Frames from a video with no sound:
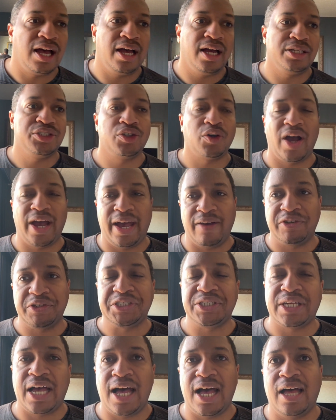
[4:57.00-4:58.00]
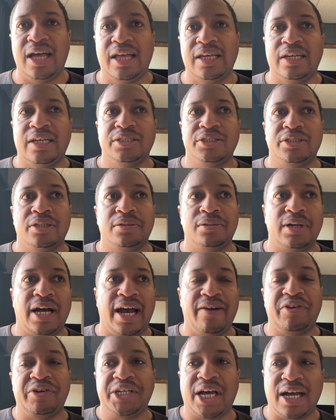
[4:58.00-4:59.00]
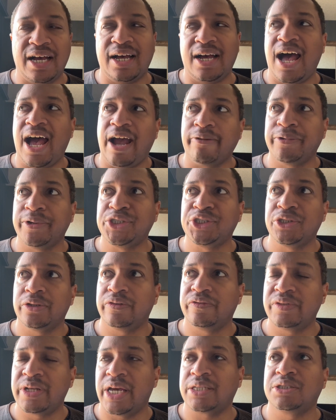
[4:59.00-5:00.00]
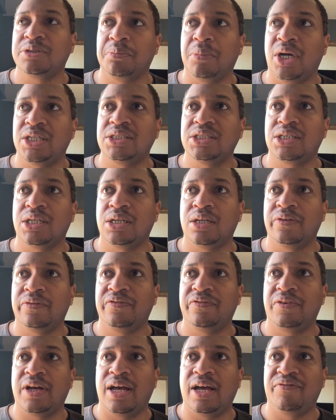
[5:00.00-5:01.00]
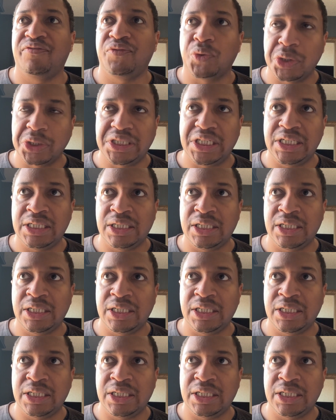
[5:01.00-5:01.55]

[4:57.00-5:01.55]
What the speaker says: So I have a hot reserve next month of 14